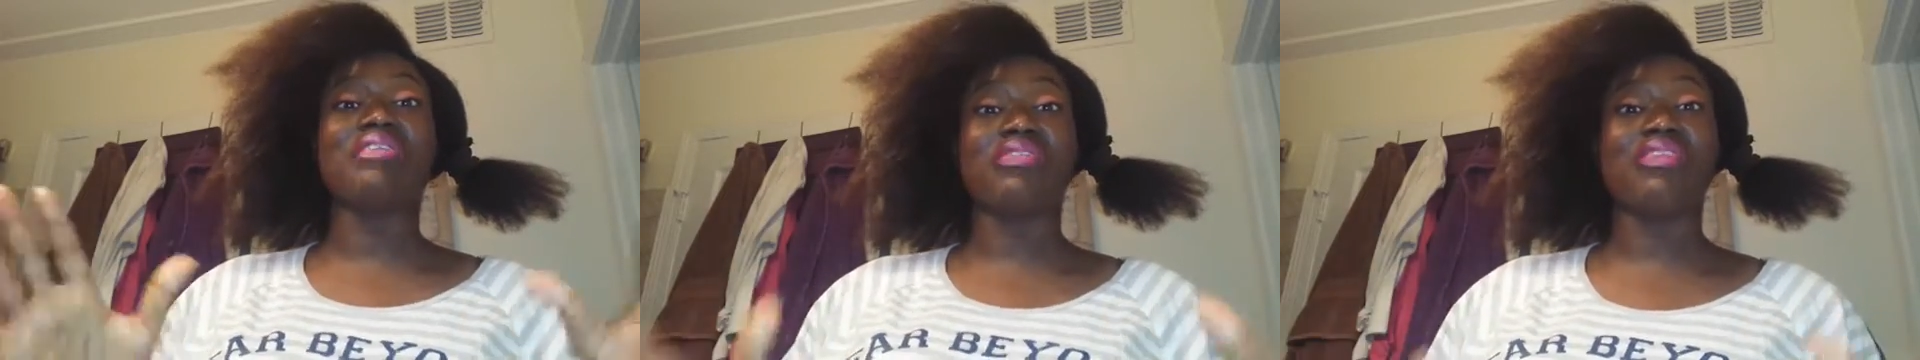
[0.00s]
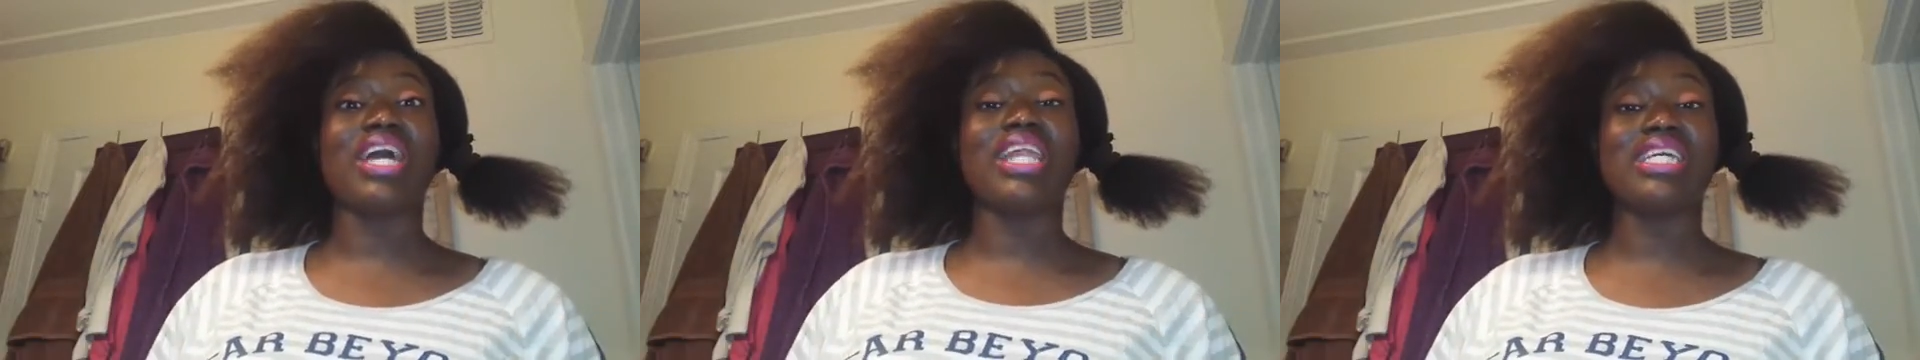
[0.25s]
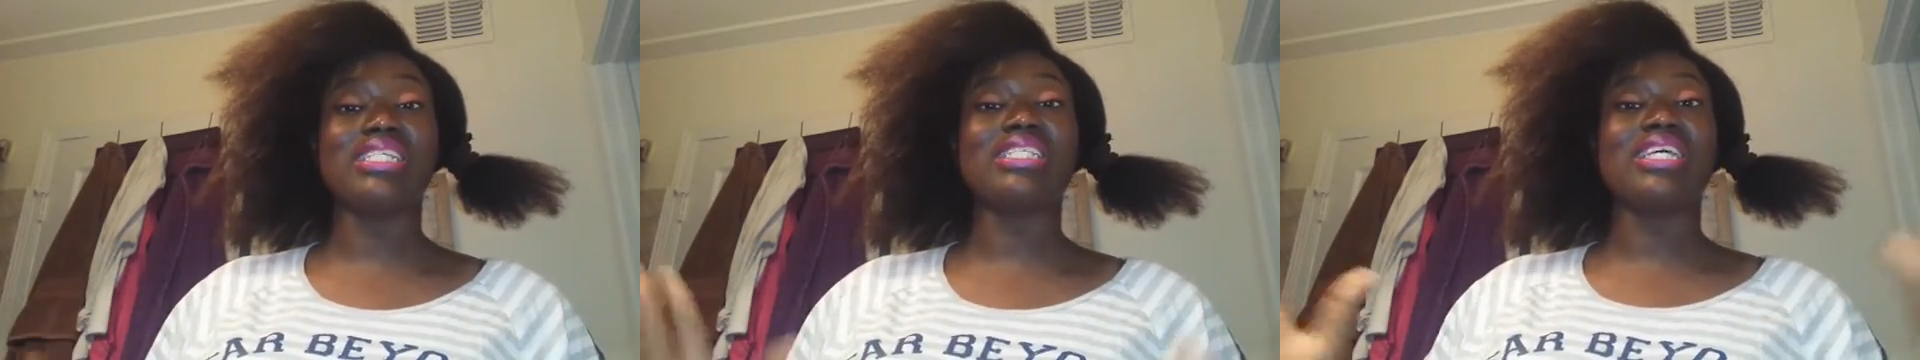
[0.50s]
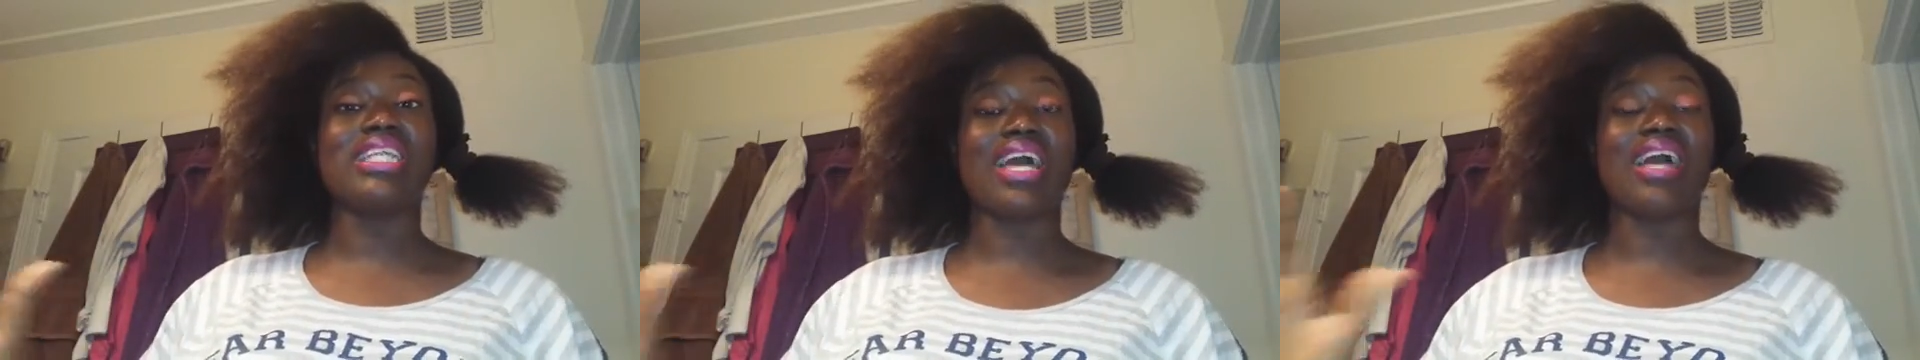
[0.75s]
if I fight against
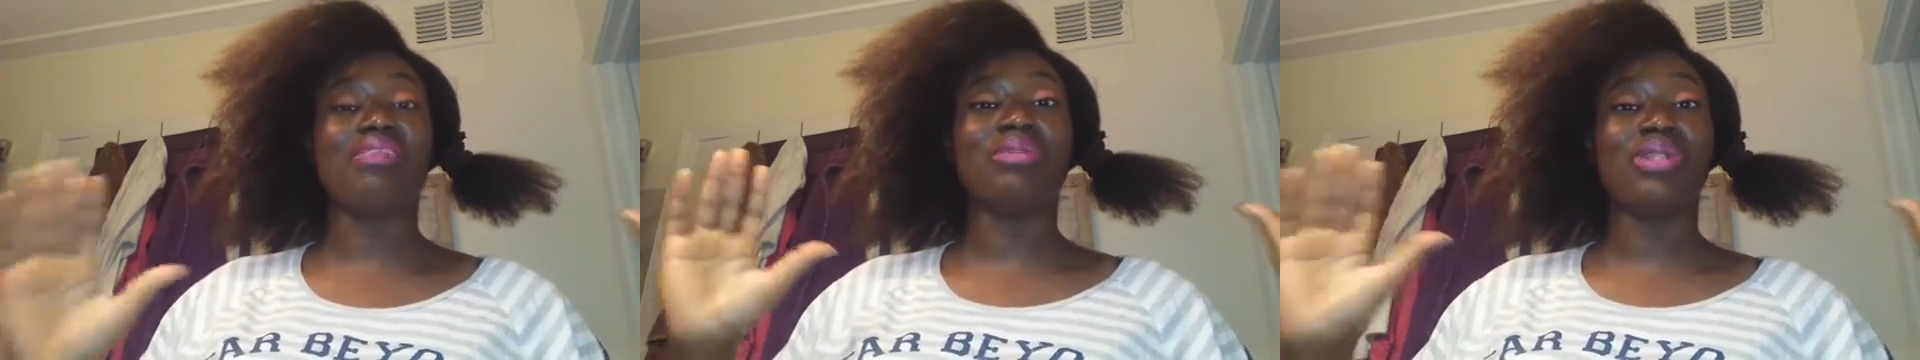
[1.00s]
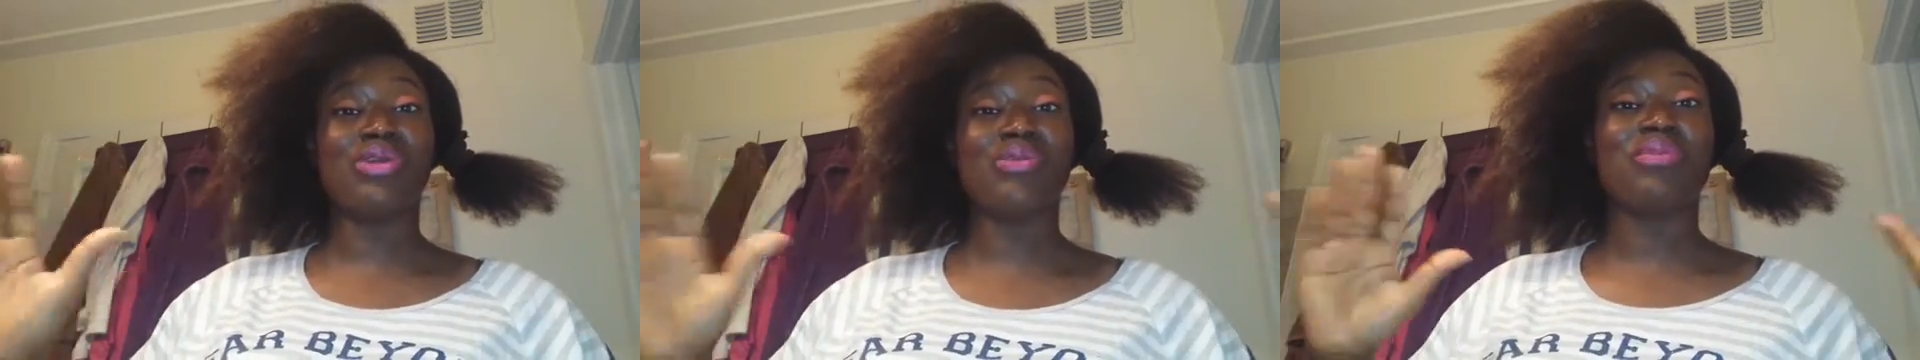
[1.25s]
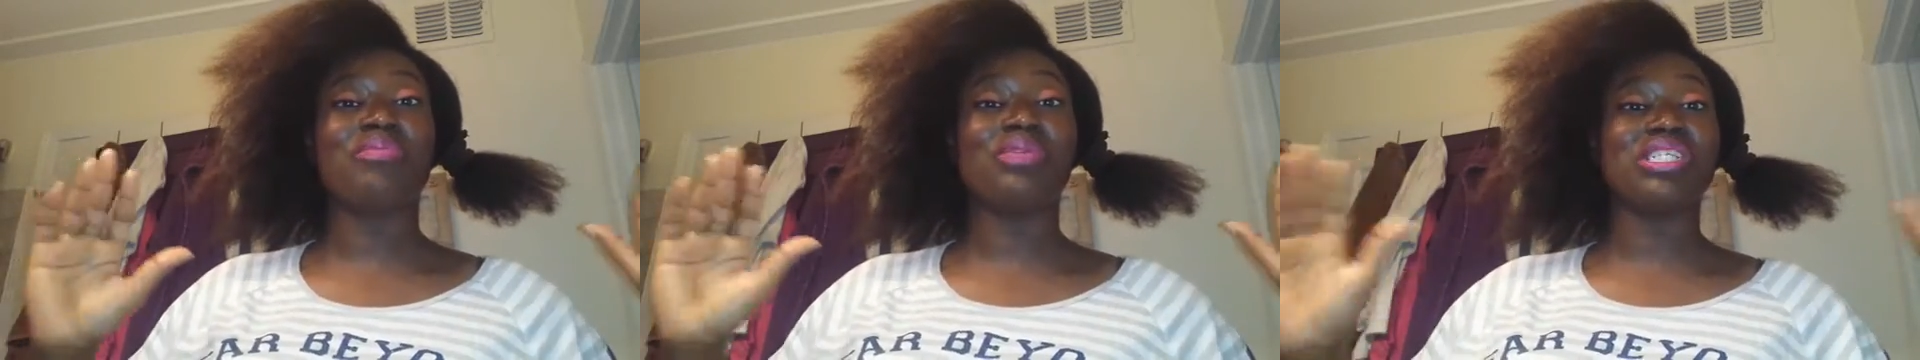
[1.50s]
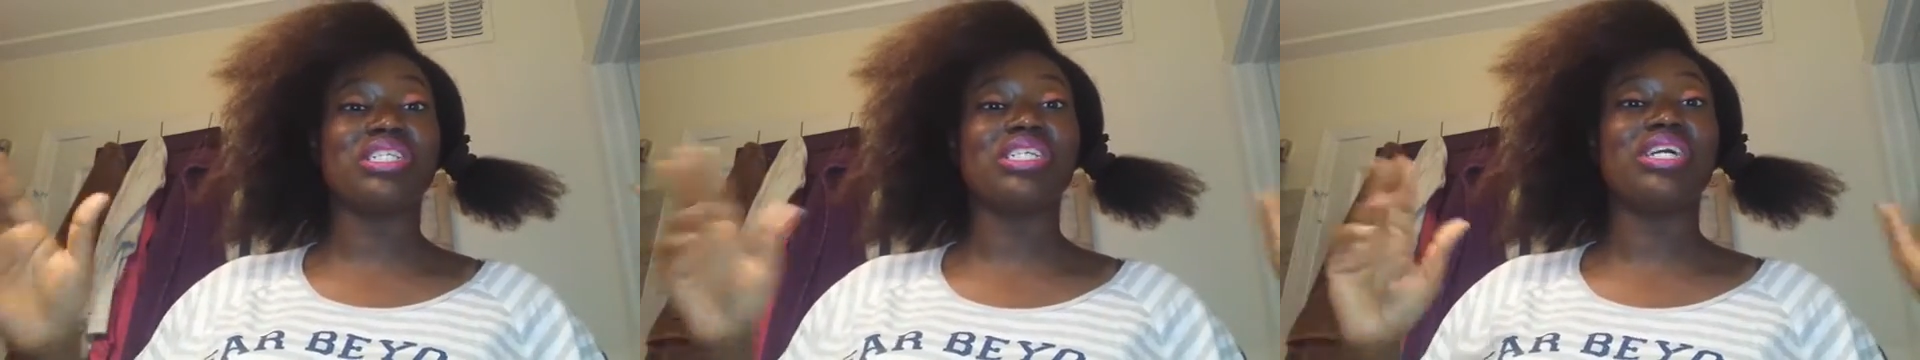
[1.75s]
it and I load it with a
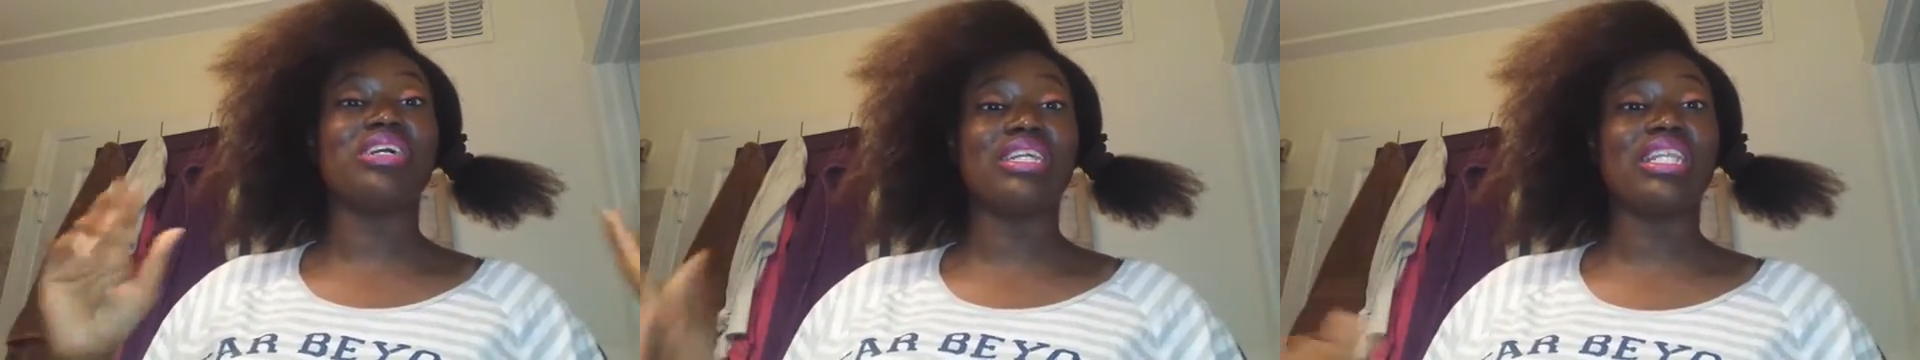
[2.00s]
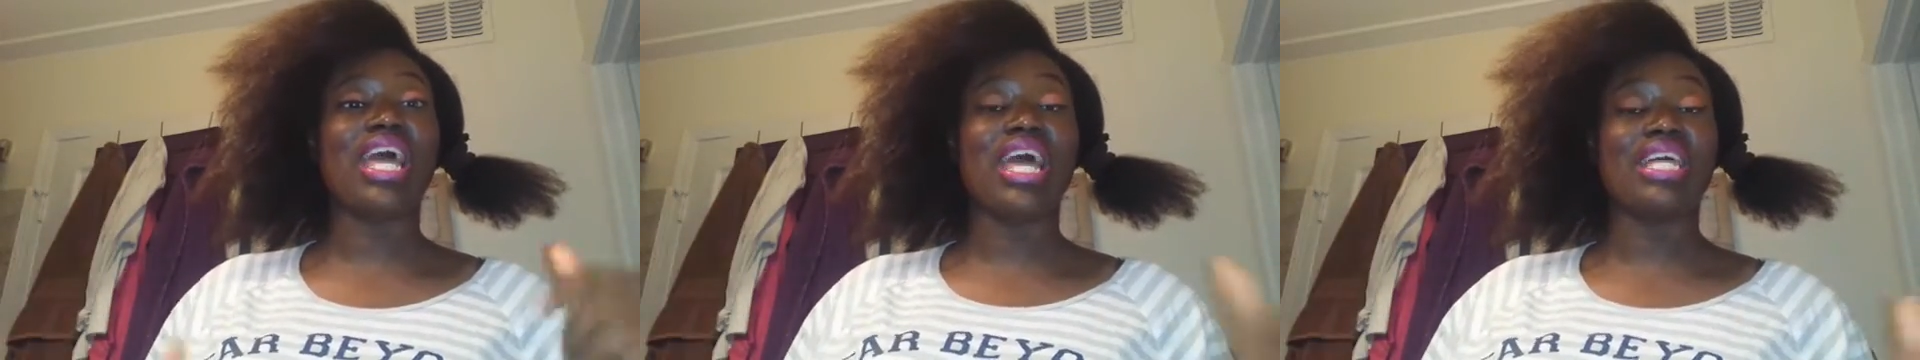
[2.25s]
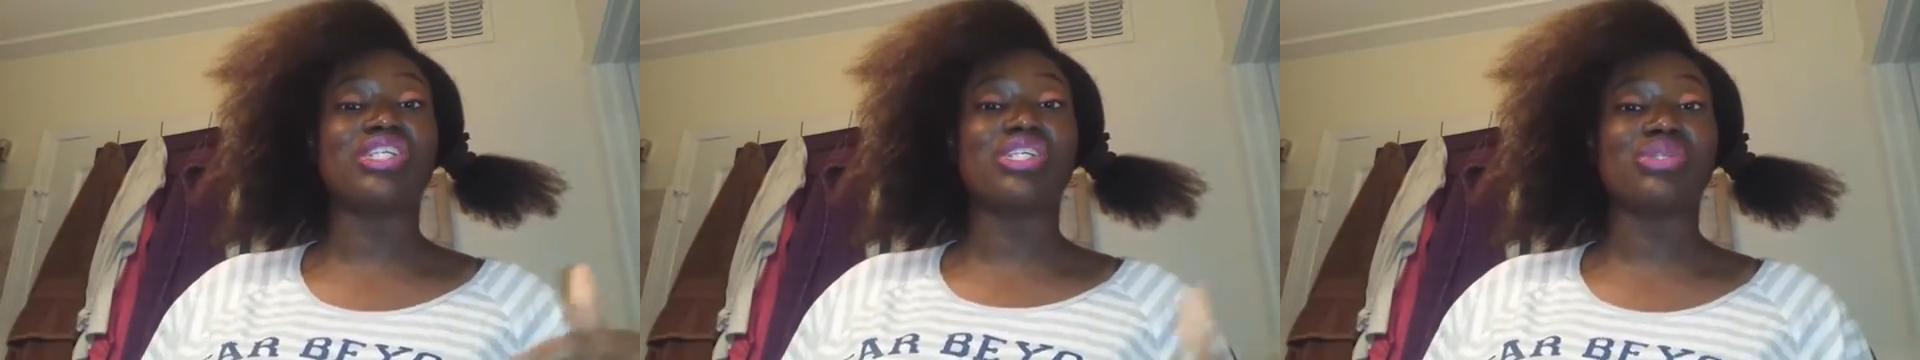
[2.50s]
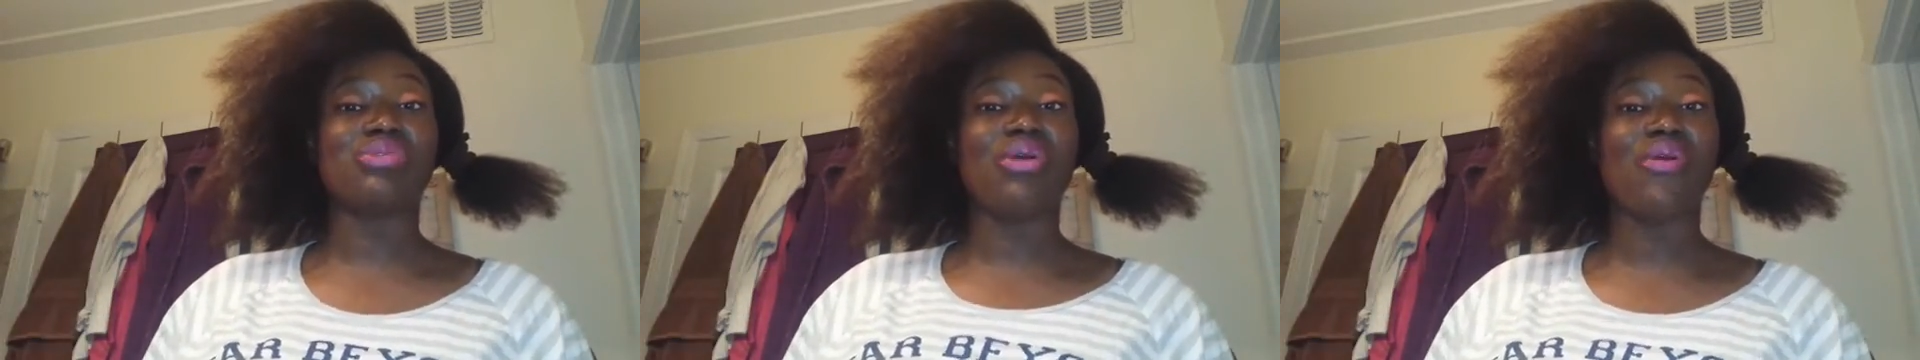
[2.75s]
bunch of gel and edge
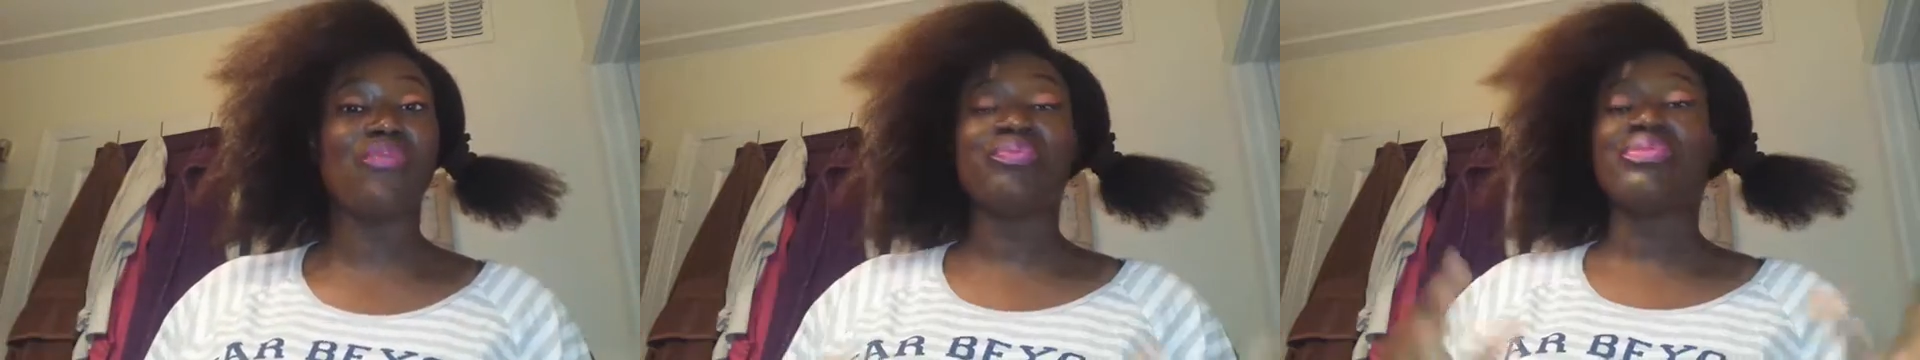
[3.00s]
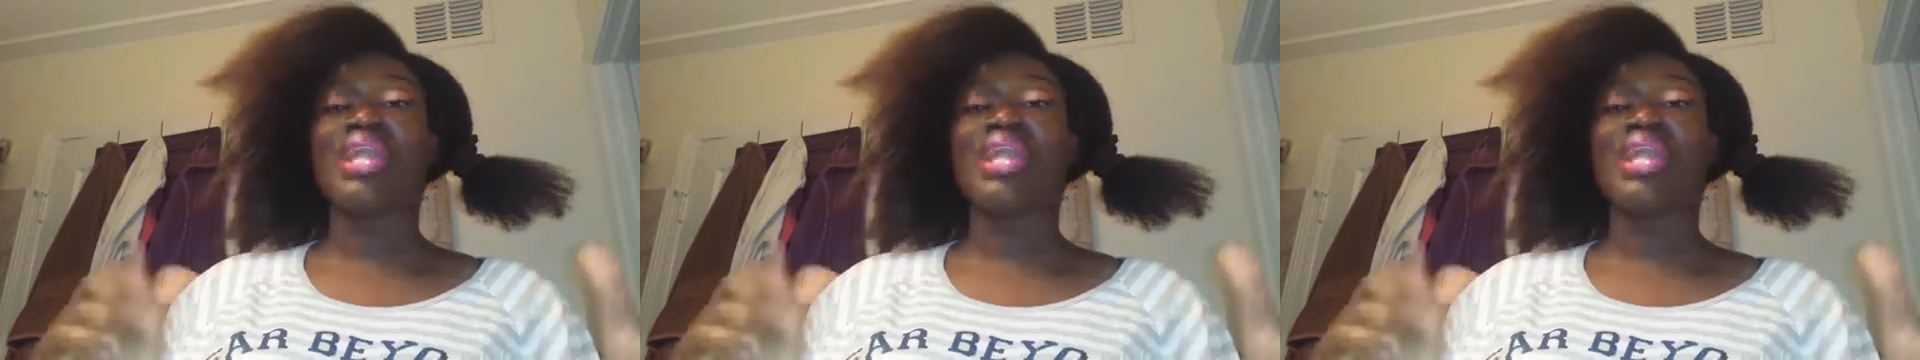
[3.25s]
control,